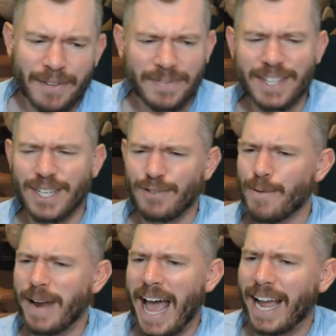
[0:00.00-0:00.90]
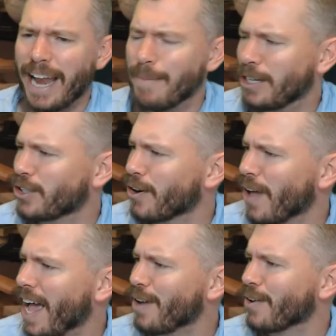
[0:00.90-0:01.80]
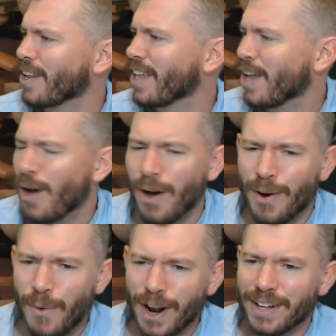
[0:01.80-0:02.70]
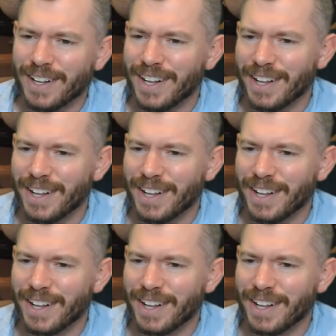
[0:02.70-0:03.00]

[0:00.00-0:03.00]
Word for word: This is from an academic journal. I don't, what a,